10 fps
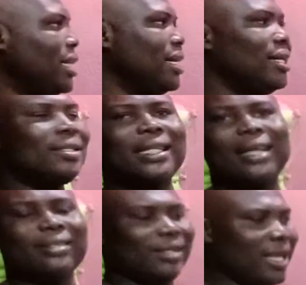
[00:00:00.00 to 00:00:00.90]
the
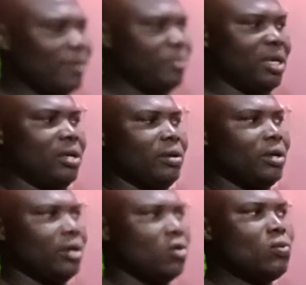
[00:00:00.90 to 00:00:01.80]
distance AB.
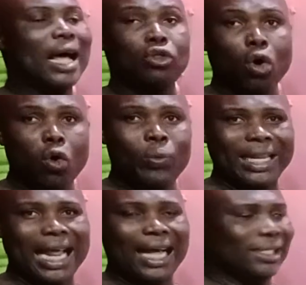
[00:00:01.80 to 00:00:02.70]
We are done with
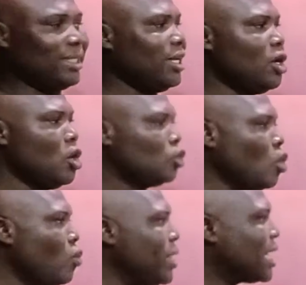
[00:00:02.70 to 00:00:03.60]
that.
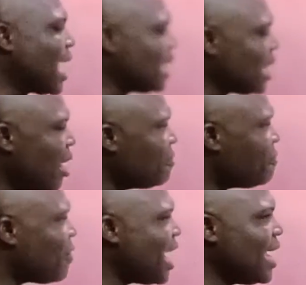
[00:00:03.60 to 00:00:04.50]
So we can now
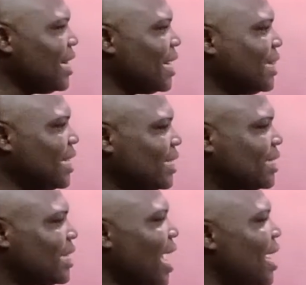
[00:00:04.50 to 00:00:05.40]
find the
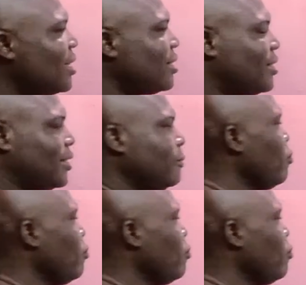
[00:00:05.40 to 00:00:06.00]
distance,